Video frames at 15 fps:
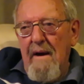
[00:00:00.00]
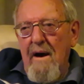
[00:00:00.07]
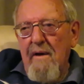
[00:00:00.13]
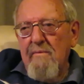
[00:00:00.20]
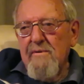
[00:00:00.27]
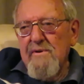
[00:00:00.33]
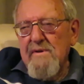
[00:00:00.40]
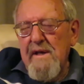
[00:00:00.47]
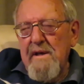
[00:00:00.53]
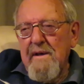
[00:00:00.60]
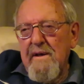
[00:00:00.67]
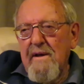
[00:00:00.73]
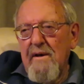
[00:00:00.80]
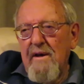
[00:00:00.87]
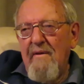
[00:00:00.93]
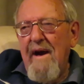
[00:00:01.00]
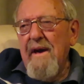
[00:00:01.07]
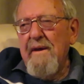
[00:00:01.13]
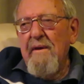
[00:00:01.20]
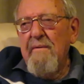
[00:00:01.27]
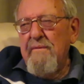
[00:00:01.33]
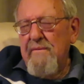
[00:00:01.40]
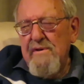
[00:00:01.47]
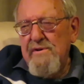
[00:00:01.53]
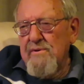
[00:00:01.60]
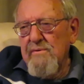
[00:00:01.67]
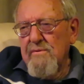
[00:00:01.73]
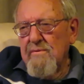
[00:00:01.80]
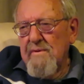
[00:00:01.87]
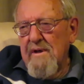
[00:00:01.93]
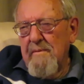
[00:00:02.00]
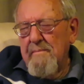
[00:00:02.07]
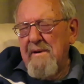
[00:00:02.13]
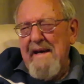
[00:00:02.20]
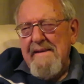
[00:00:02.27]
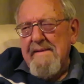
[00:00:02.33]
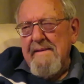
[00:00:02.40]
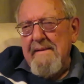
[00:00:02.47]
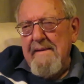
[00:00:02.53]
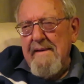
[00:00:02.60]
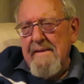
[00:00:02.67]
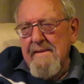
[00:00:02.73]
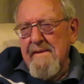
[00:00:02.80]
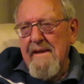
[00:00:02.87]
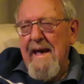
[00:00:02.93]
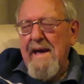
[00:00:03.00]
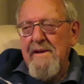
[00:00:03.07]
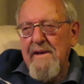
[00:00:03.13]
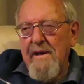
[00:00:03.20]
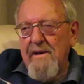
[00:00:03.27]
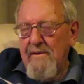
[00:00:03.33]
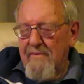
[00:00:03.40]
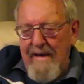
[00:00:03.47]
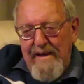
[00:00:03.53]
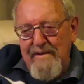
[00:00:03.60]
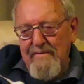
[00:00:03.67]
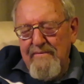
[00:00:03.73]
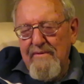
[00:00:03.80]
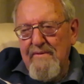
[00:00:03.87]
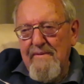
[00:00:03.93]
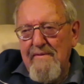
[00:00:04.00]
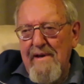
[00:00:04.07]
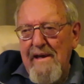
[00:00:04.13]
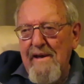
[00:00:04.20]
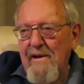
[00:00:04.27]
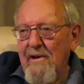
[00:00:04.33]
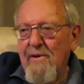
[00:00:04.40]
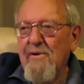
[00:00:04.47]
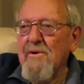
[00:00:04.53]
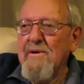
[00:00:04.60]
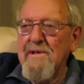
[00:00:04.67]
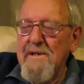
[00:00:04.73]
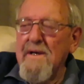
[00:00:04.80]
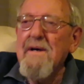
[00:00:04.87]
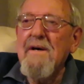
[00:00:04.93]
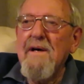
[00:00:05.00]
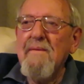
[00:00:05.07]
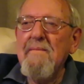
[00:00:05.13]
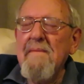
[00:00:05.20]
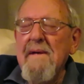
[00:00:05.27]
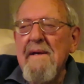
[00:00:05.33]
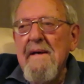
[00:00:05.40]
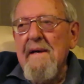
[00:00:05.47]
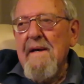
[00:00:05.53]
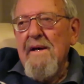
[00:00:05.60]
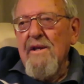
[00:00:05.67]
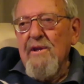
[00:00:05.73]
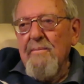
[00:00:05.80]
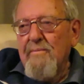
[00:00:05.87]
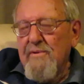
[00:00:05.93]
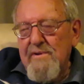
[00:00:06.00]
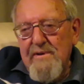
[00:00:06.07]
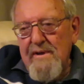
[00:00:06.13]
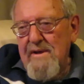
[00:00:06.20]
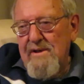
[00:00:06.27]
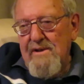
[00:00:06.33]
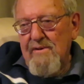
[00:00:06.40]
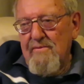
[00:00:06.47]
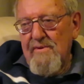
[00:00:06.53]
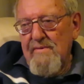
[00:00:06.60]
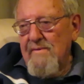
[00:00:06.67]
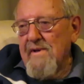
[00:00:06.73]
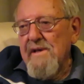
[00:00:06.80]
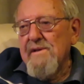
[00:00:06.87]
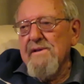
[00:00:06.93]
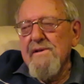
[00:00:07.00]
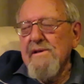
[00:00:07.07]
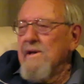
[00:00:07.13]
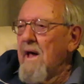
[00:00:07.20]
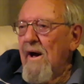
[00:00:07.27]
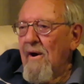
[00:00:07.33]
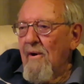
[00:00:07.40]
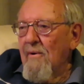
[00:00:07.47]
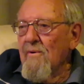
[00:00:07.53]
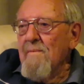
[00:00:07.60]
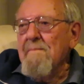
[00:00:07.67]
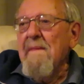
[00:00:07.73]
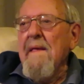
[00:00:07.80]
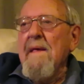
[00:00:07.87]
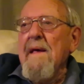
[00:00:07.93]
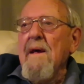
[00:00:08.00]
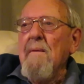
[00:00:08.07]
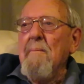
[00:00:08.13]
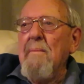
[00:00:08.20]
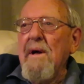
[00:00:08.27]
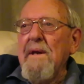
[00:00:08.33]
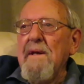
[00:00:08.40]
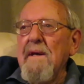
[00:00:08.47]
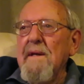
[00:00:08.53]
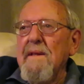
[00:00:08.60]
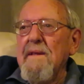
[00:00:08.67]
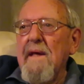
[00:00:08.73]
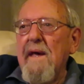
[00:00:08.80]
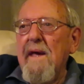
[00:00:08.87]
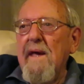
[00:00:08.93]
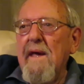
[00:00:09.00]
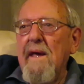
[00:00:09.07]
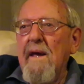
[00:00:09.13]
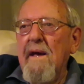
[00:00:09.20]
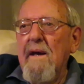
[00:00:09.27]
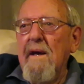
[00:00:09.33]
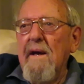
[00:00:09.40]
I was in a kind of unofficial capacity as the acting director for a very long time. The procedure was very slow, but they